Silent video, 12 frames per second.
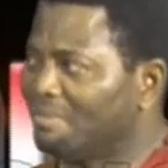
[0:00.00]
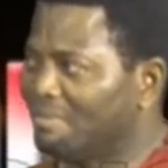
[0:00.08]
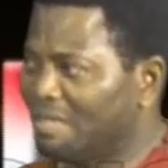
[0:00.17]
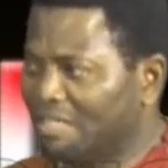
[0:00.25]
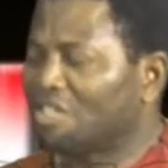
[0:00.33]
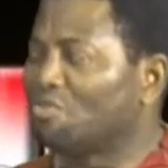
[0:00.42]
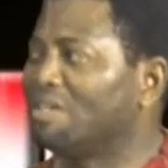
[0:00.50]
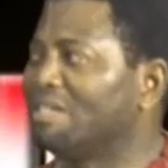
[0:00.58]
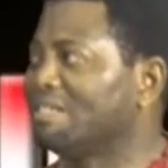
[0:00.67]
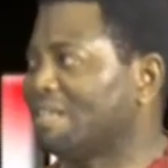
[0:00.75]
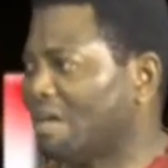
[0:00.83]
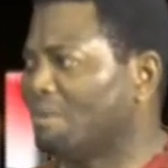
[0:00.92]
necessary in
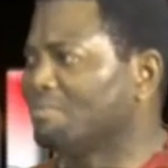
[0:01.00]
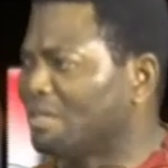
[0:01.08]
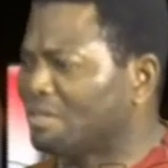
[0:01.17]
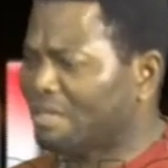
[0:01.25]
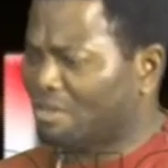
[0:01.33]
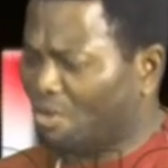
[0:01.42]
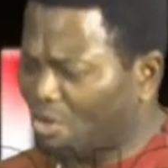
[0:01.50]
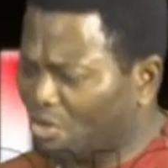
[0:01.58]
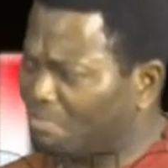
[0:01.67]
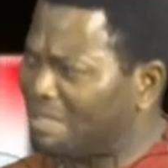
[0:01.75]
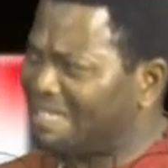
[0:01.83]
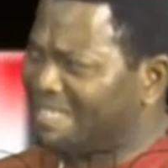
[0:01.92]
the circumstance that the
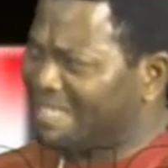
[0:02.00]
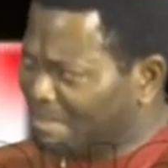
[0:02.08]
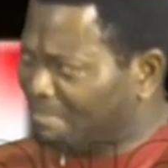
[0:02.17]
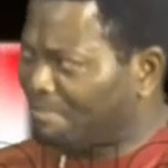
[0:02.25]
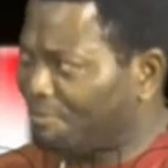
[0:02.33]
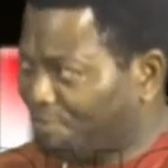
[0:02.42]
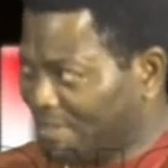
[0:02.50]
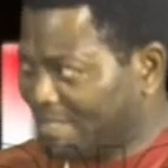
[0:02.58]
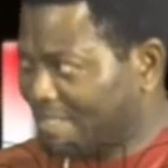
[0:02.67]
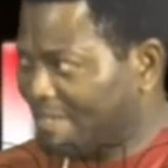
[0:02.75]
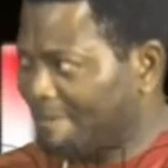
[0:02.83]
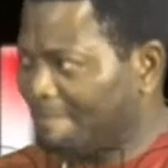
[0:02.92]
court may deem fit
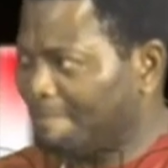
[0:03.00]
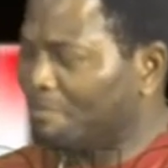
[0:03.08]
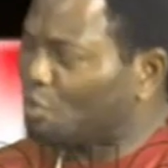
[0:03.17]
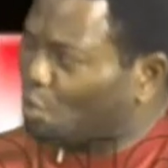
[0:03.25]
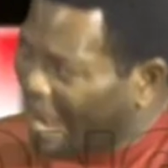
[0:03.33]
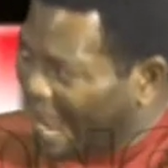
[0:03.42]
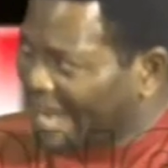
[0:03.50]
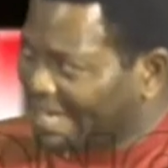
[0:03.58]
to add.